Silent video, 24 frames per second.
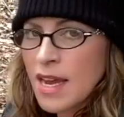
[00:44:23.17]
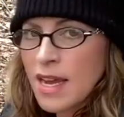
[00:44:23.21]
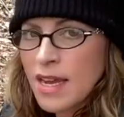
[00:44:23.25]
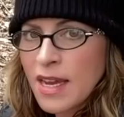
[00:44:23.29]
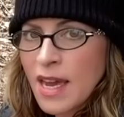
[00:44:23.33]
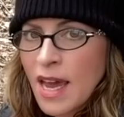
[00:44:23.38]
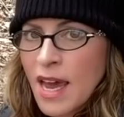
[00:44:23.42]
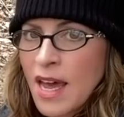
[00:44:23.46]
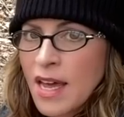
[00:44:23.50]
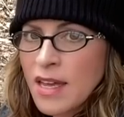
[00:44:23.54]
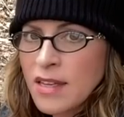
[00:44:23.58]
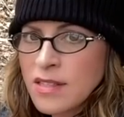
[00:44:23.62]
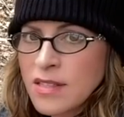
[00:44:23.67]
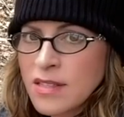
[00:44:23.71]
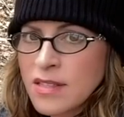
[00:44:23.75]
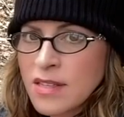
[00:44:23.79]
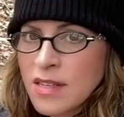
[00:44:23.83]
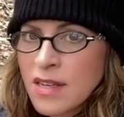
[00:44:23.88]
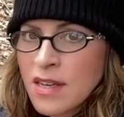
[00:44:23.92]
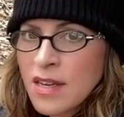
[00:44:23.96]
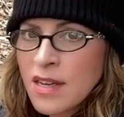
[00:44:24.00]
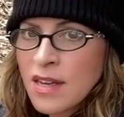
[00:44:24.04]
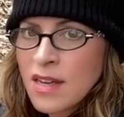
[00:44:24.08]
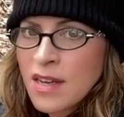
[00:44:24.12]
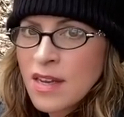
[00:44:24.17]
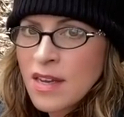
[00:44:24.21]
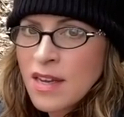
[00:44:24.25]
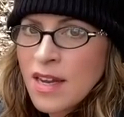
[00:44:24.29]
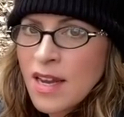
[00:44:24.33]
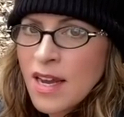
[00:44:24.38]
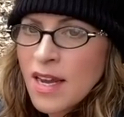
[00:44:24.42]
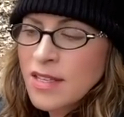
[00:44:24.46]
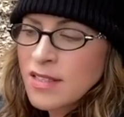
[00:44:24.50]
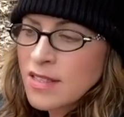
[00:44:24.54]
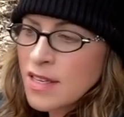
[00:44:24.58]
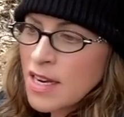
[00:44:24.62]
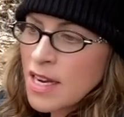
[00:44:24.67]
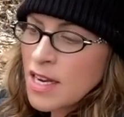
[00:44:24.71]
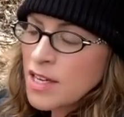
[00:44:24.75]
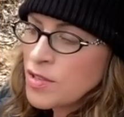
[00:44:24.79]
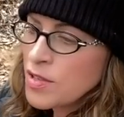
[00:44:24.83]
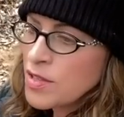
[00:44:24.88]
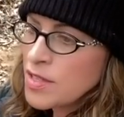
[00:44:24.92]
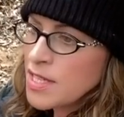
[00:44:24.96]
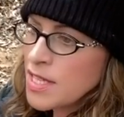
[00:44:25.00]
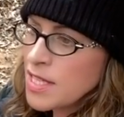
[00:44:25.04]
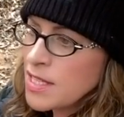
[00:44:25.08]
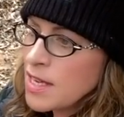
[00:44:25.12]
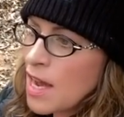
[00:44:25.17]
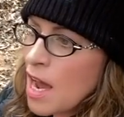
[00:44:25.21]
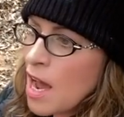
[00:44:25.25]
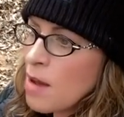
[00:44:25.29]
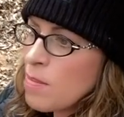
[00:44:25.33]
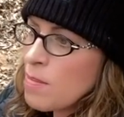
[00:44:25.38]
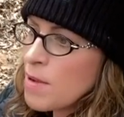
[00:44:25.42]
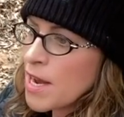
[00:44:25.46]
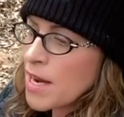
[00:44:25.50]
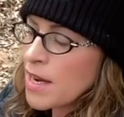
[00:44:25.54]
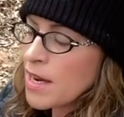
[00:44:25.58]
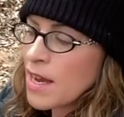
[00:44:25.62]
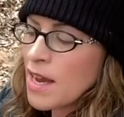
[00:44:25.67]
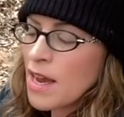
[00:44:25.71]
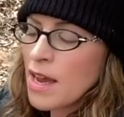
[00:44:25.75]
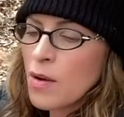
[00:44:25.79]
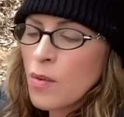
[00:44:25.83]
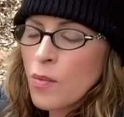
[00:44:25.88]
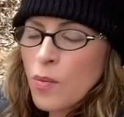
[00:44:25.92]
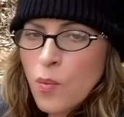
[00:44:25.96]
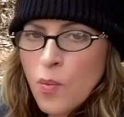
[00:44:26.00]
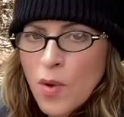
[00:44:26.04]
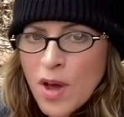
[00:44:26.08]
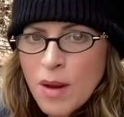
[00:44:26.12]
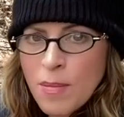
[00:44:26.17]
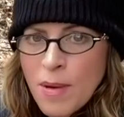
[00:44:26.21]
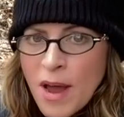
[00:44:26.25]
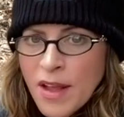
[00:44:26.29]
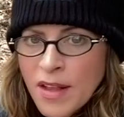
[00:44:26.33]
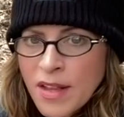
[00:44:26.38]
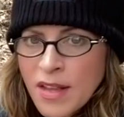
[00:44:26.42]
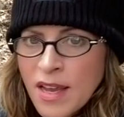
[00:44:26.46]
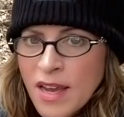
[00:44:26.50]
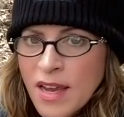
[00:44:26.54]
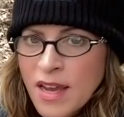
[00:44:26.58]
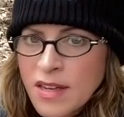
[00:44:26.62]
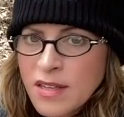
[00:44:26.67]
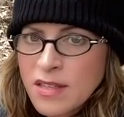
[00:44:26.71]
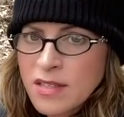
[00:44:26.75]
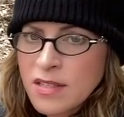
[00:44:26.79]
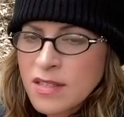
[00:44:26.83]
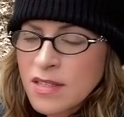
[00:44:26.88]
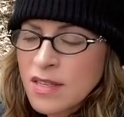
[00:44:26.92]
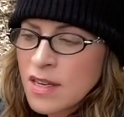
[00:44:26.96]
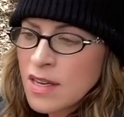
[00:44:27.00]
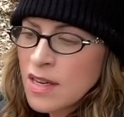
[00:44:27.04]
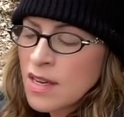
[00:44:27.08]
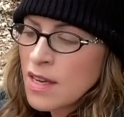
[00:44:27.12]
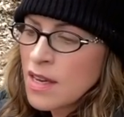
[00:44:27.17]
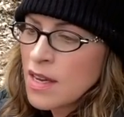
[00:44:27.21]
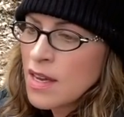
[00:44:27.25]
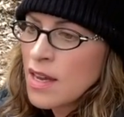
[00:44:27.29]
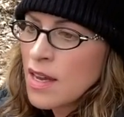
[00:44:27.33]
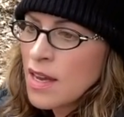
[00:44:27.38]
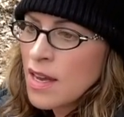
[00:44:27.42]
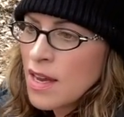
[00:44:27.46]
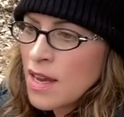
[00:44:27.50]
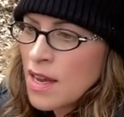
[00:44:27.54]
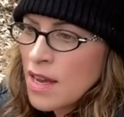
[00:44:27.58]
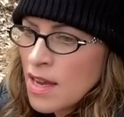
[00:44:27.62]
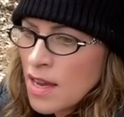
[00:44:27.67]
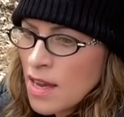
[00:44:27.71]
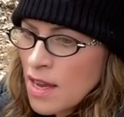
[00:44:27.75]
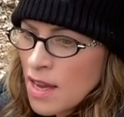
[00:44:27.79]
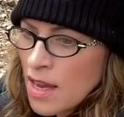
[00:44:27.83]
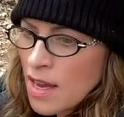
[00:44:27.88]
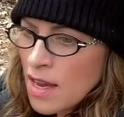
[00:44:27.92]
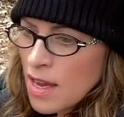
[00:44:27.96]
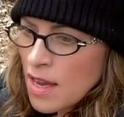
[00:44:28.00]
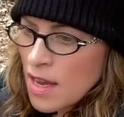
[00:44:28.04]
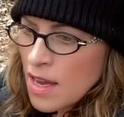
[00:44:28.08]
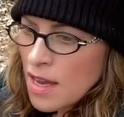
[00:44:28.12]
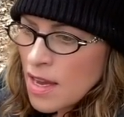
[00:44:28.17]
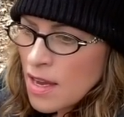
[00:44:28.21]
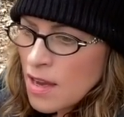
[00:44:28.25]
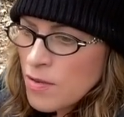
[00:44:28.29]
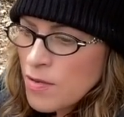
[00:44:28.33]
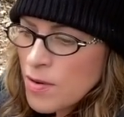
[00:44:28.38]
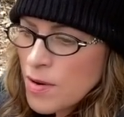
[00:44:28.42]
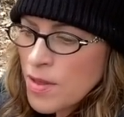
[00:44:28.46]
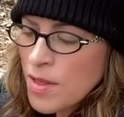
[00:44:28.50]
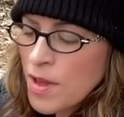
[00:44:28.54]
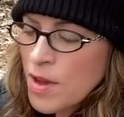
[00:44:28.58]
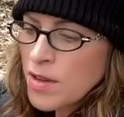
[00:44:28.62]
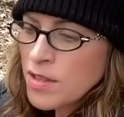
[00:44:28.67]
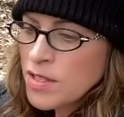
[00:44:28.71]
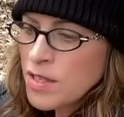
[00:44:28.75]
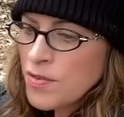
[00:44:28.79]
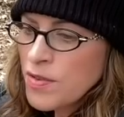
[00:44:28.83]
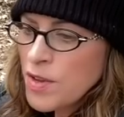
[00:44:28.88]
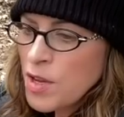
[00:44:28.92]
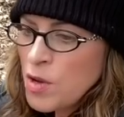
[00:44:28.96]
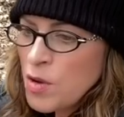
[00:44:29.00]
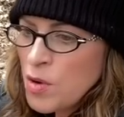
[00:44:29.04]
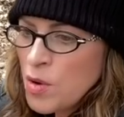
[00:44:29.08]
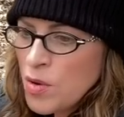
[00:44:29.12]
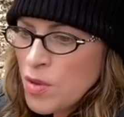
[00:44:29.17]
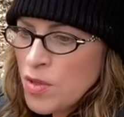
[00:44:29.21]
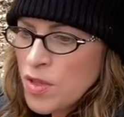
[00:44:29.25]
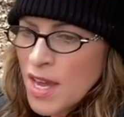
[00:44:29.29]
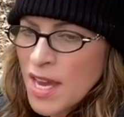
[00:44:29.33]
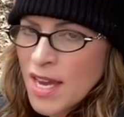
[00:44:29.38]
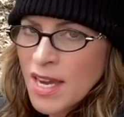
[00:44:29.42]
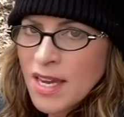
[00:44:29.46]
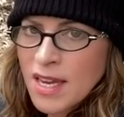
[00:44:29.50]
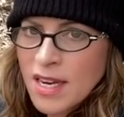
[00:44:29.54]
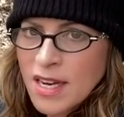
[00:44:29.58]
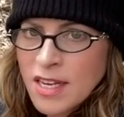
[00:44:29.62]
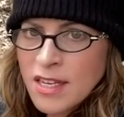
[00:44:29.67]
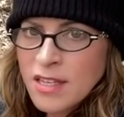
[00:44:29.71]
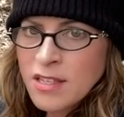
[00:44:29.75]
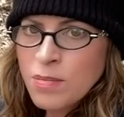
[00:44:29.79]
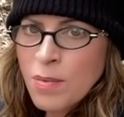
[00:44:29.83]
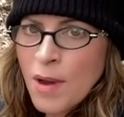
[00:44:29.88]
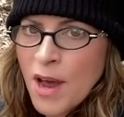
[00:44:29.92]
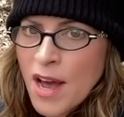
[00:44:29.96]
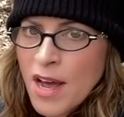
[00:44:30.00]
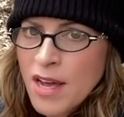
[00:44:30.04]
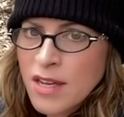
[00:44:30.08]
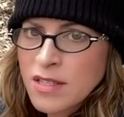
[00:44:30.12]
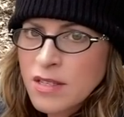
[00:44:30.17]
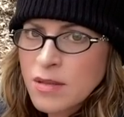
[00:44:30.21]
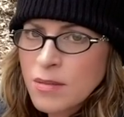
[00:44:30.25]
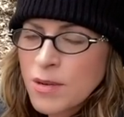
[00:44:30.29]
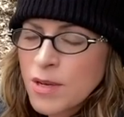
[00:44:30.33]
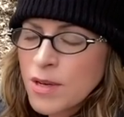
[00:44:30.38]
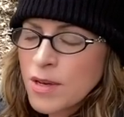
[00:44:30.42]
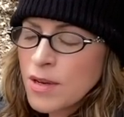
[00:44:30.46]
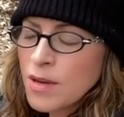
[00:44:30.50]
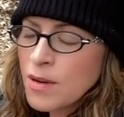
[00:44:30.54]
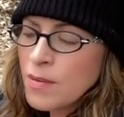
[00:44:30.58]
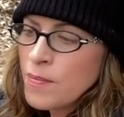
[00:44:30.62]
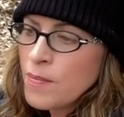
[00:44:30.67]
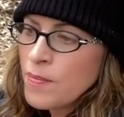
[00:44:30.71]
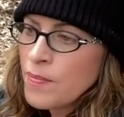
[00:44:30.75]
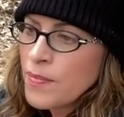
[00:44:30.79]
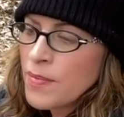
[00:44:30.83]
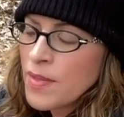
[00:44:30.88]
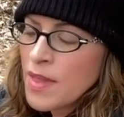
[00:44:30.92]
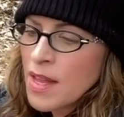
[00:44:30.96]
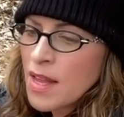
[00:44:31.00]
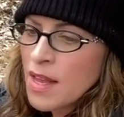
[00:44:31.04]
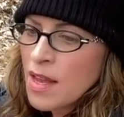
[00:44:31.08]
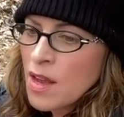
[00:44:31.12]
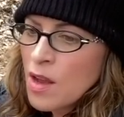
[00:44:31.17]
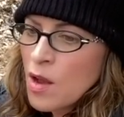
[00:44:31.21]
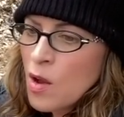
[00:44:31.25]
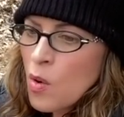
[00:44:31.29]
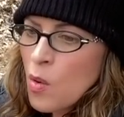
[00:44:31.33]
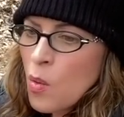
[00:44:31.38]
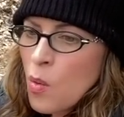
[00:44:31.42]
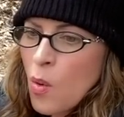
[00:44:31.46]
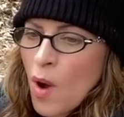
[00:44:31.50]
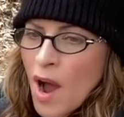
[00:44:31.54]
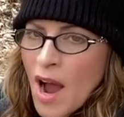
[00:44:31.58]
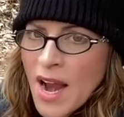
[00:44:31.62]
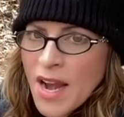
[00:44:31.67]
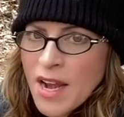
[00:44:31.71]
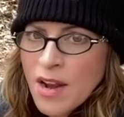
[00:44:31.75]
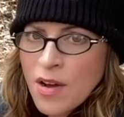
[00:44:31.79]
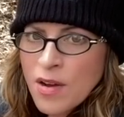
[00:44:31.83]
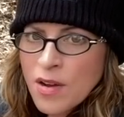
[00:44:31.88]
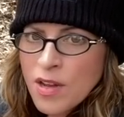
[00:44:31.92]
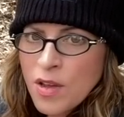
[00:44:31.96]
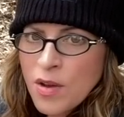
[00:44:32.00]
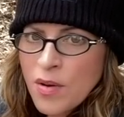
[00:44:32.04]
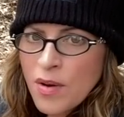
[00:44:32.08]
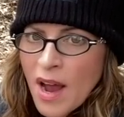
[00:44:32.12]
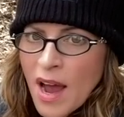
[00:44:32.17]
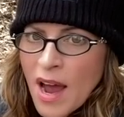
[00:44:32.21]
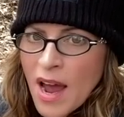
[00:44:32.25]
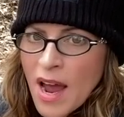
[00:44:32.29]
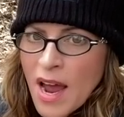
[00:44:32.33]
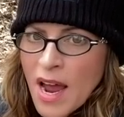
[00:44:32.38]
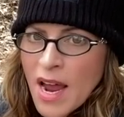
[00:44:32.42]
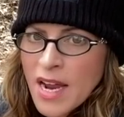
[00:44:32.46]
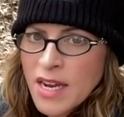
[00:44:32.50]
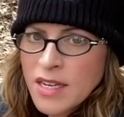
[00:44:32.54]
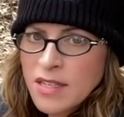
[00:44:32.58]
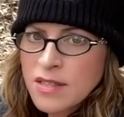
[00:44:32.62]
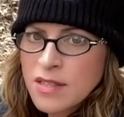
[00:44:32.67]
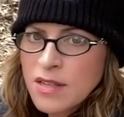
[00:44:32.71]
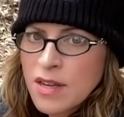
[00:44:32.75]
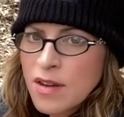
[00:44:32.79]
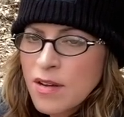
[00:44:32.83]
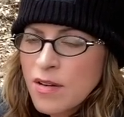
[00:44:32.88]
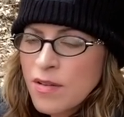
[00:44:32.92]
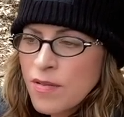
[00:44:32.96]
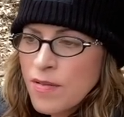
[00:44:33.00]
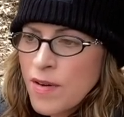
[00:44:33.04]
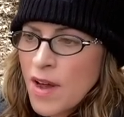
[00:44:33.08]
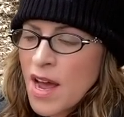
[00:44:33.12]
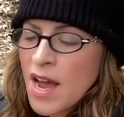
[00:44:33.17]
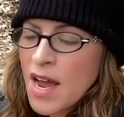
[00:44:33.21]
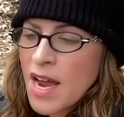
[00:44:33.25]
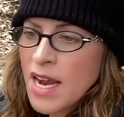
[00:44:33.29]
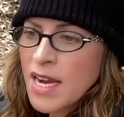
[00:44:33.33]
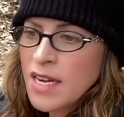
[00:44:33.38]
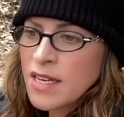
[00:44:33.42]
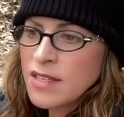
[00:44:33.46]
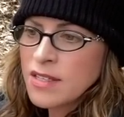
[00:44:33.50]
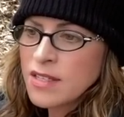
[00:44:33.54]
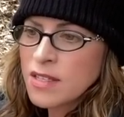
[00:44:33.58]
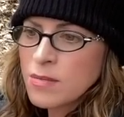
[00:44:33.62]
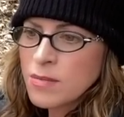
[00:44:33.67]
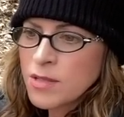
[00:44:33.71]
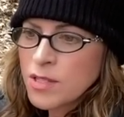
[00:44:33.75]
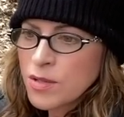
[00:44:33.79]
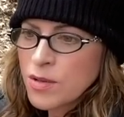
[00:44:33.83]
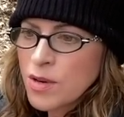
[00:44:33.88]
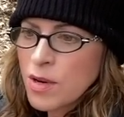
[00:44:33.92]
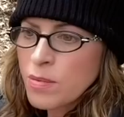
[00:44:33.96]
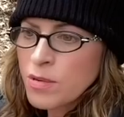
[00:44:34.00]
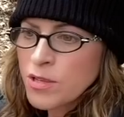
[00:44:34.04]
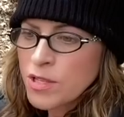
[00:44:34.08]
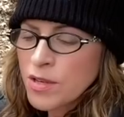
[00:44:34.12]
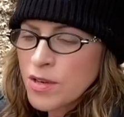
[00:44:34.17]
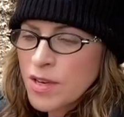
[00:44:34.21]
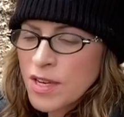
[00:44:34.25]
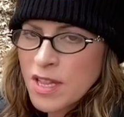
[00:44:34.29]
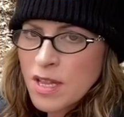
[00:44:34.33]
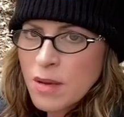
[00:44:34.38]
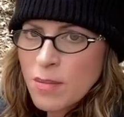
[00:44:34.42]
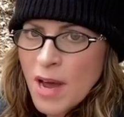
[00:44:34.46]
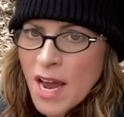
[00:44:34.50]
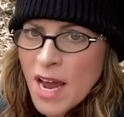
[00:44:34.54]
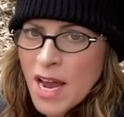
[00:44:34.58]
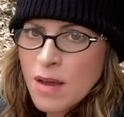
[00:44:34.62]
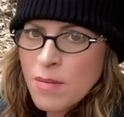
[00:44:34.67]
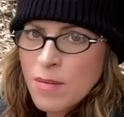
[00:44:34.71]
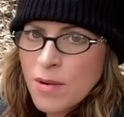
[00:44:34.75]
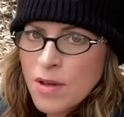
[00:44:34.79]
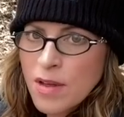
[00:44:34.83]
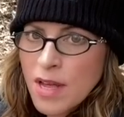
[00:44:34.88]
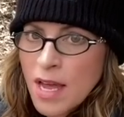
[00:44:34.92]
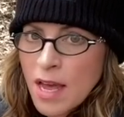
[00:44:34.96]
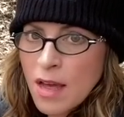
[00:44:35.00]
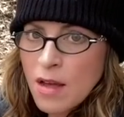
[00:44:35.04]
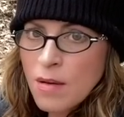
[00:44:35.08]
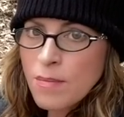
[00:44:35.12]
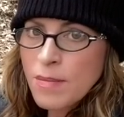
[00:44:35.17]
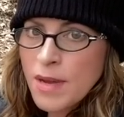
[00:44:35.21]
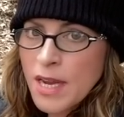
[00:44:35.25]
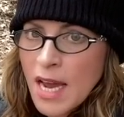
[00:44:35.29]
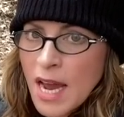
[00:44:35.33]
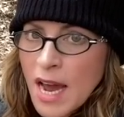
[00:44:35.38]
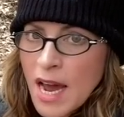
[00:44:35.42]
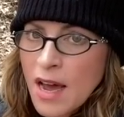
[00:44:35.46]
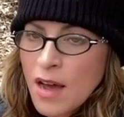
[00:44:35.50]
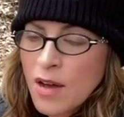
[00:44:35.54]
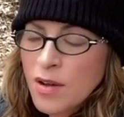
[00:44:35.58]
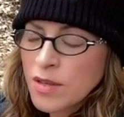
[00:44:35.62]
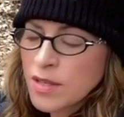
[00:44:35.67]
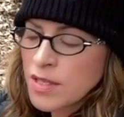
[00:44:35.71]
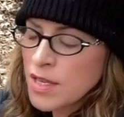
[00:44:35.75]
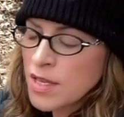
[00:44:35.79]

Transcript: yes. It's an interesting topic. What about this? for those of you who think it is possible, why don't you guys find some scripture in the Bible? Help me out